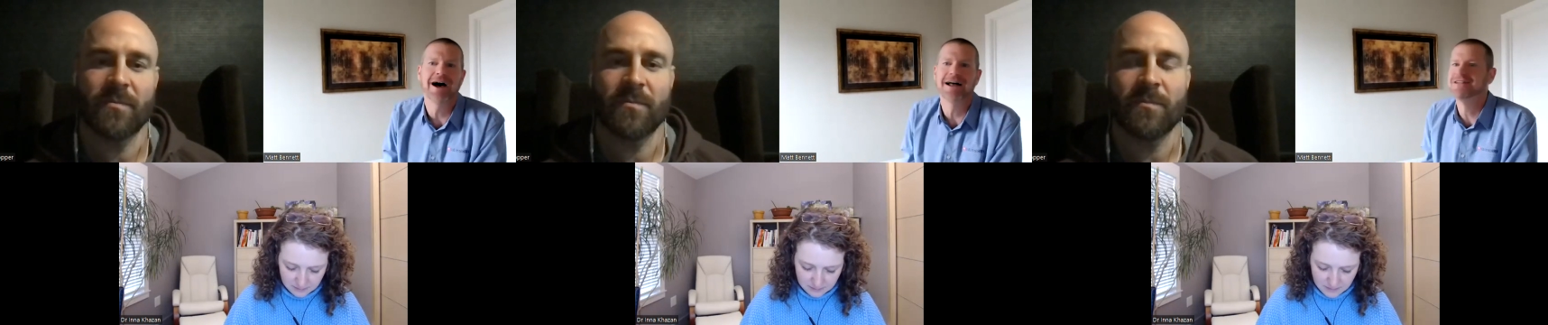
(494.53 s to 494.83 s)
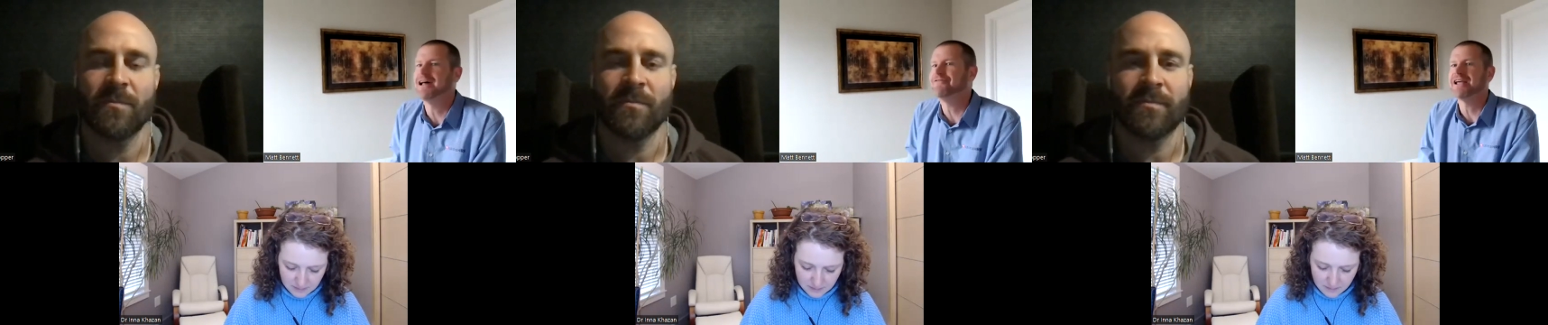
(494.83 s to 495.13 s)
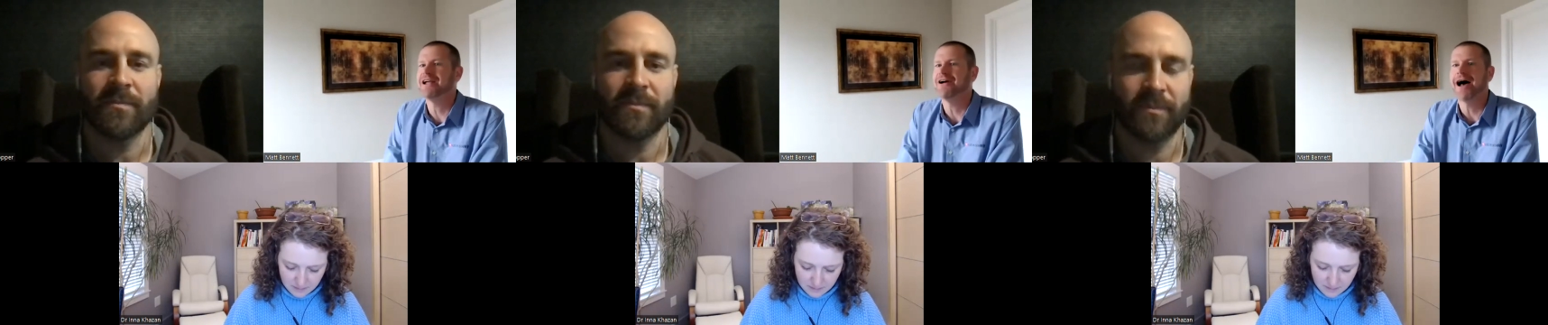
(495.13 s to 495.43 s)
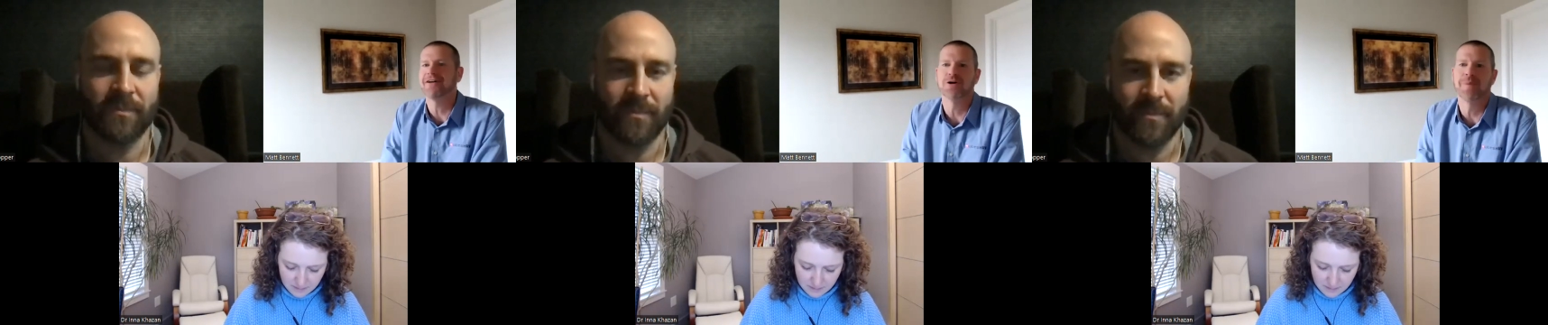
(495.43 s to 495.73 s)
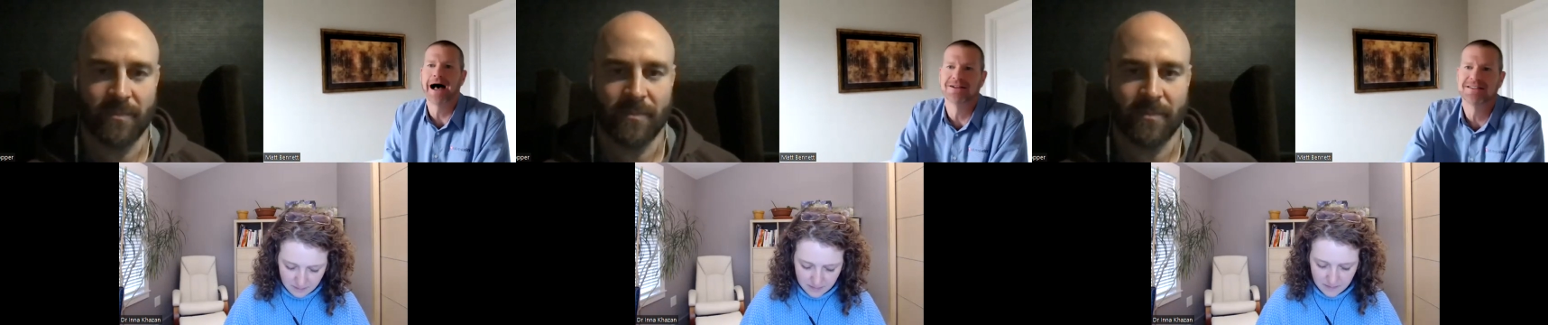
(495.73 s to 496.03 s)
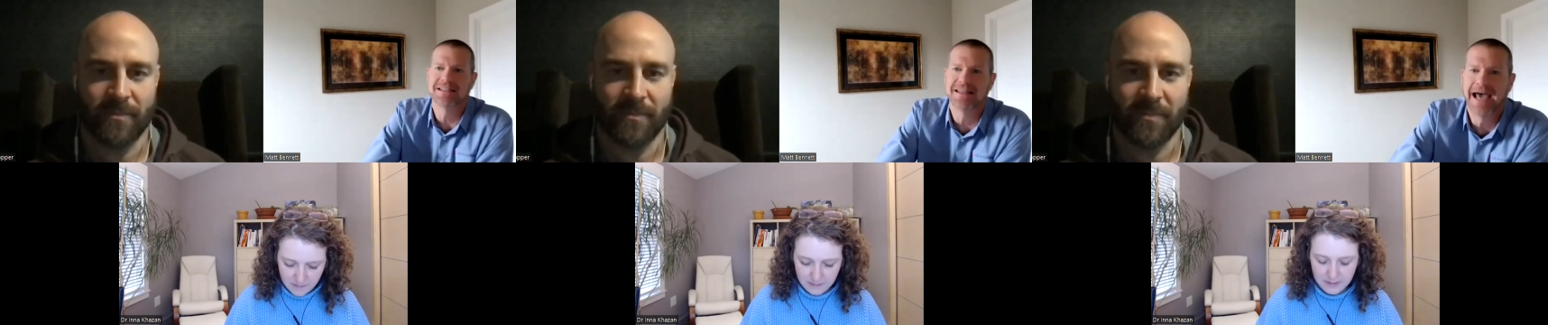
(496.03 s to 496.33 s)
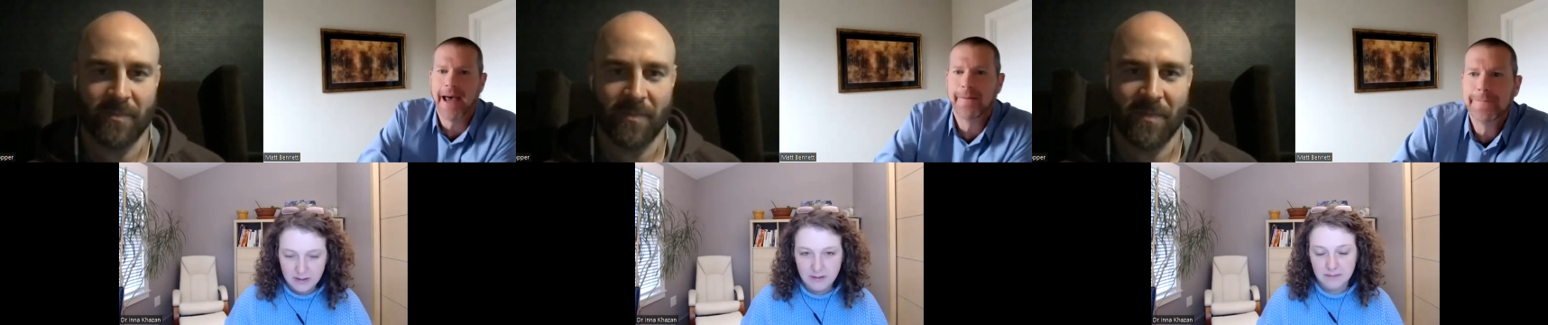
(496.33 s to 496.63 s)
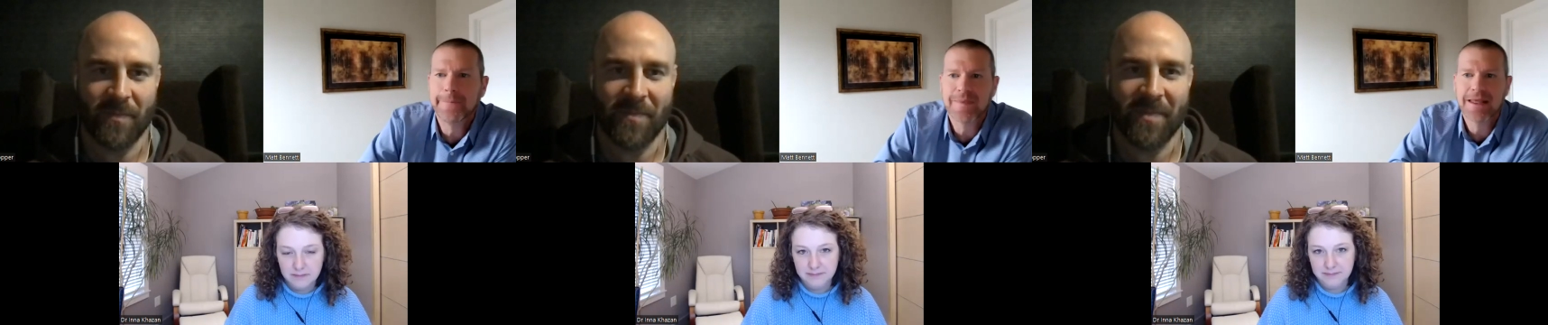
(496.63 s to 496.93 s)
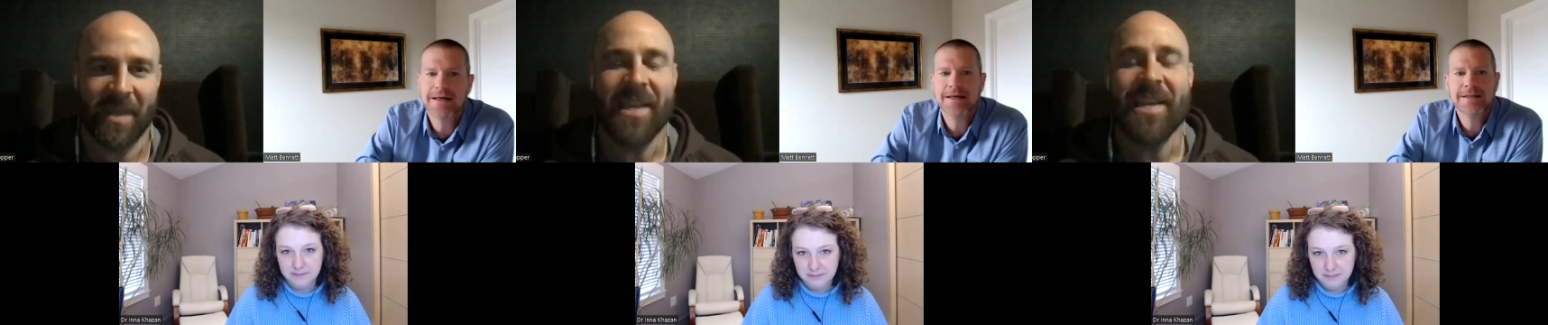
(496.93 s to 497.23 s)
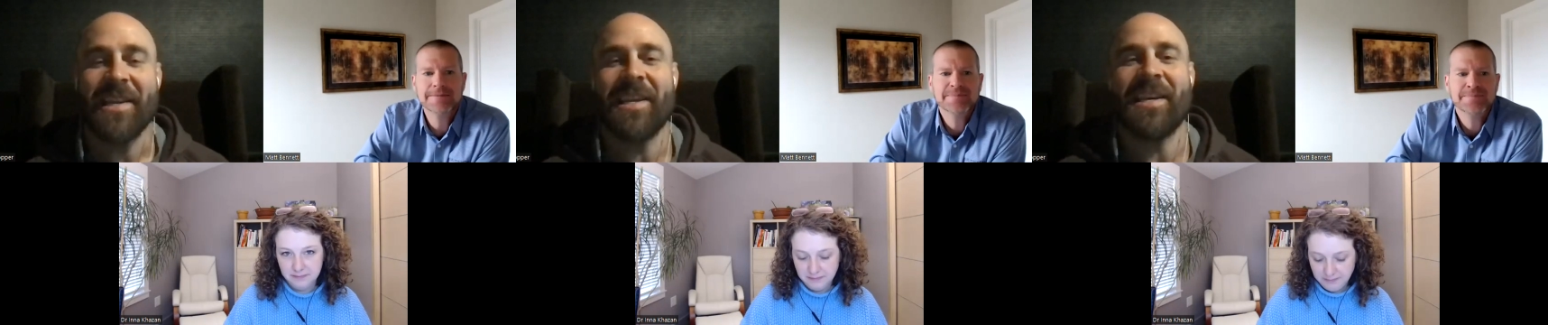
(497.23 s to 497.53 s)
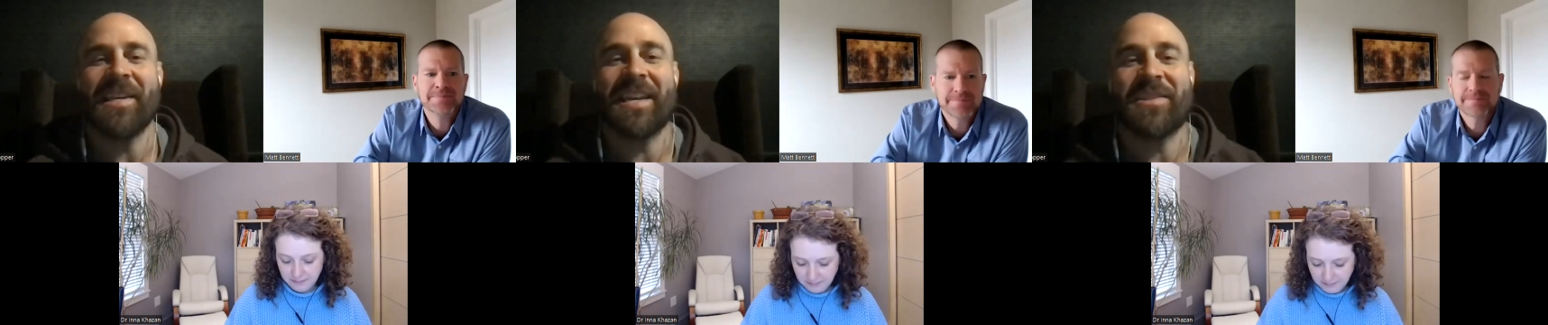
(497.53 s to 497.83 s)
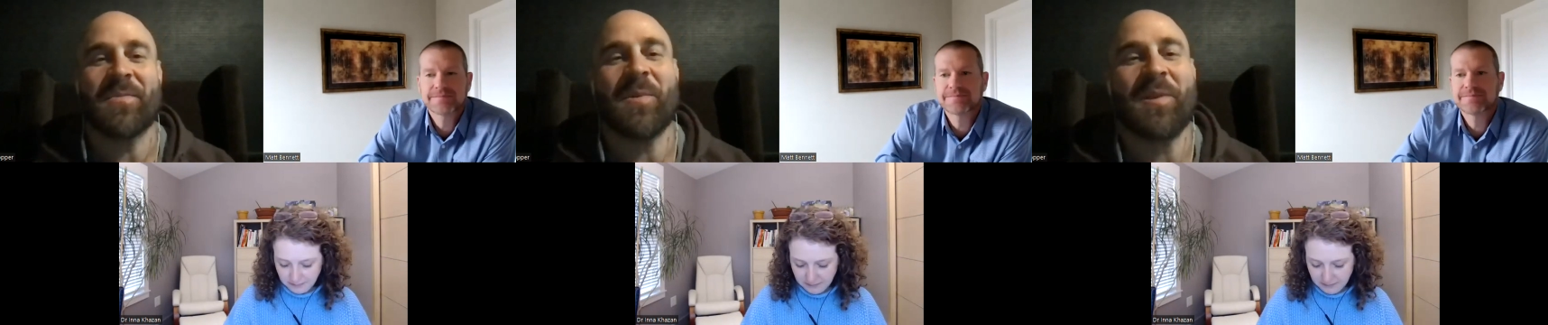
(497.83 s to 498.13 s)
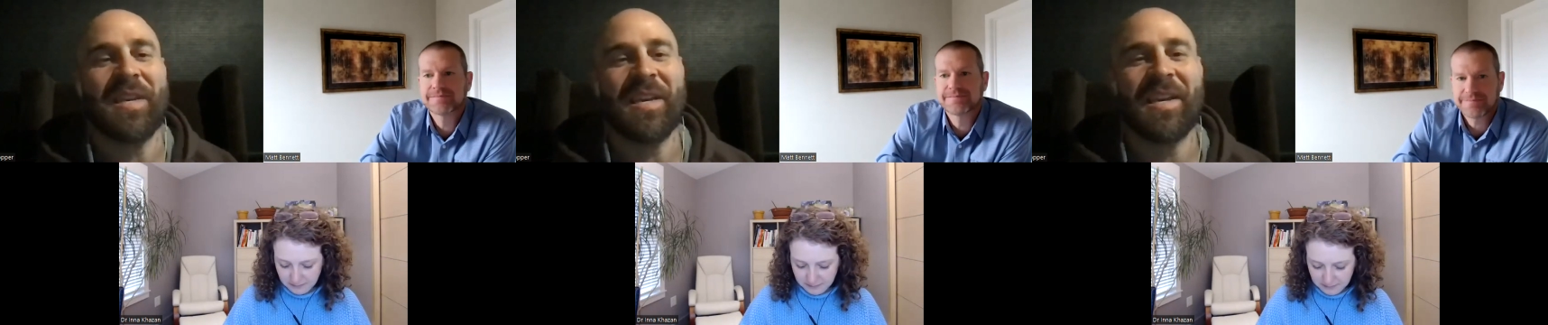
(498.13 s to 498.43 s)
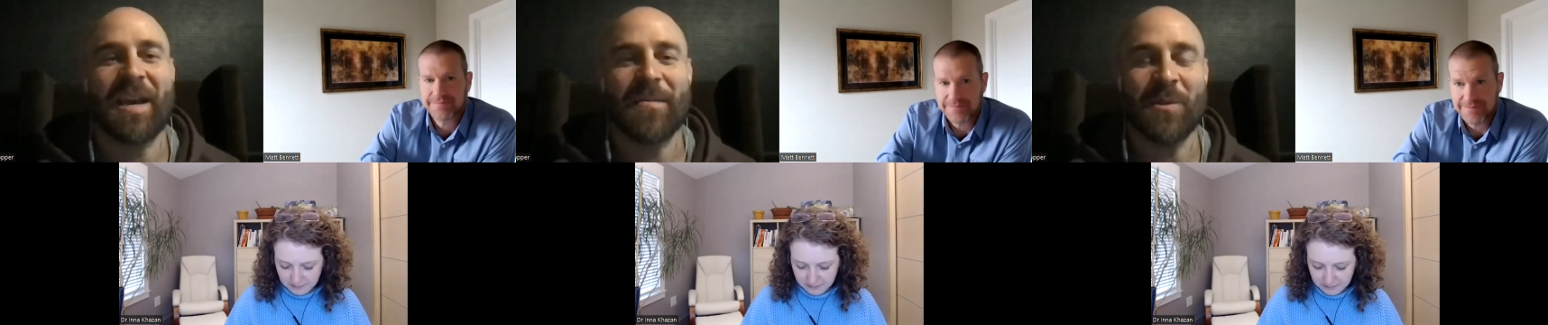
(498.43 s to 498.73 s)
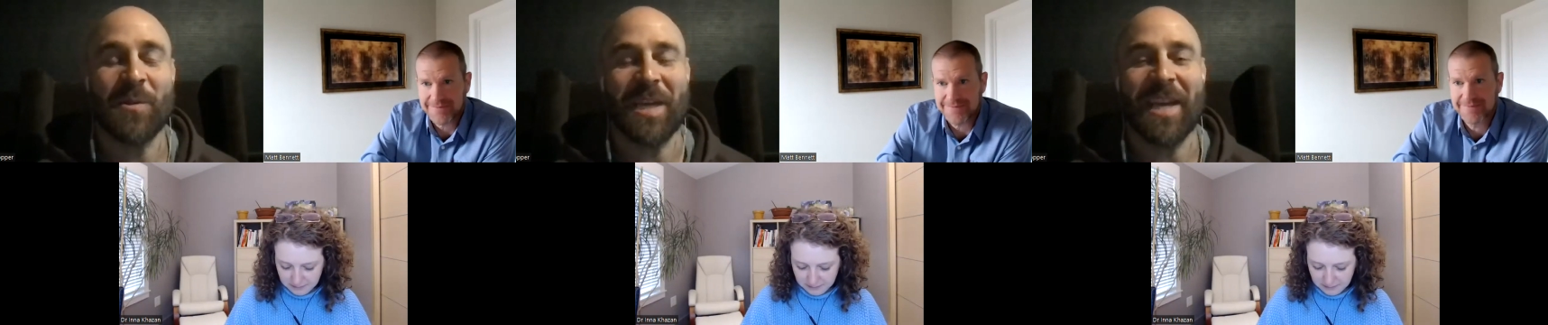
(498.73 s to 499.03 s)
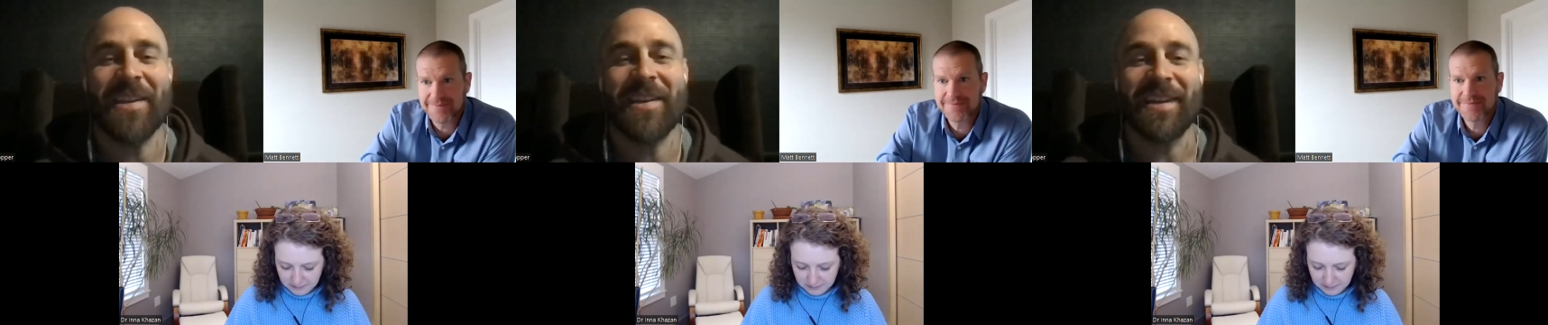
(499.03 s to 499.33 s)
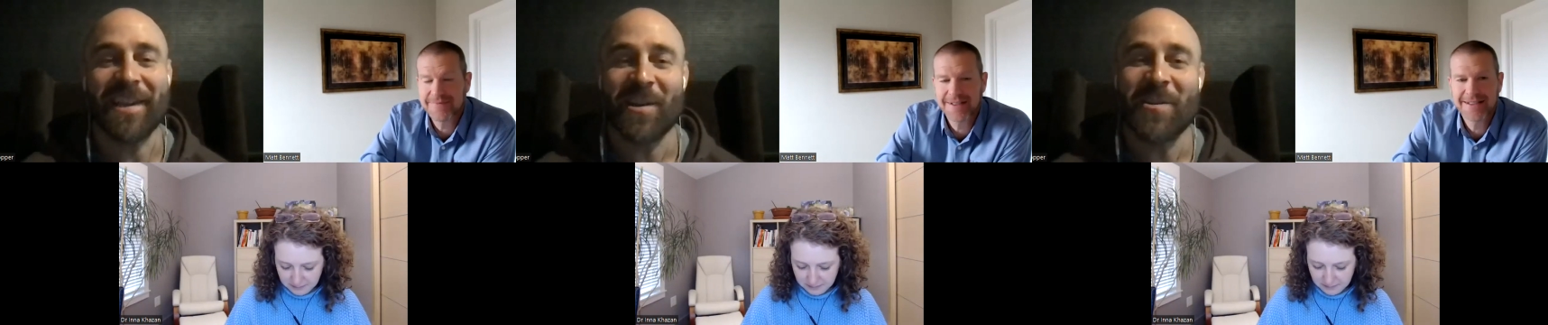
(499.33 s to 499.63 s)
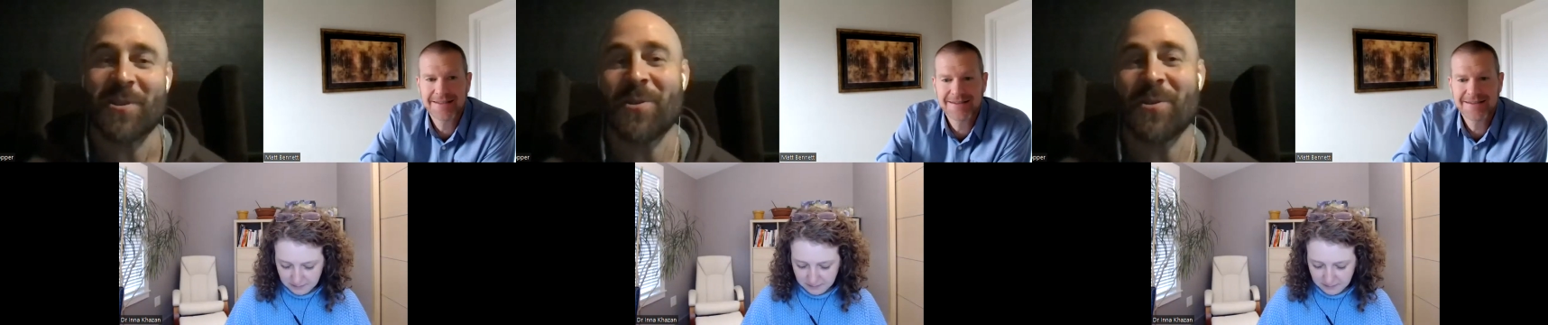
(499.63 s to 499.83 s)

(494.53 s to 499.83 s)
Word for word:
Speaker 1: I'd love to hear how you're balancing that.
Speaker 2: Yeah. Yes. Well, absolutely. And also,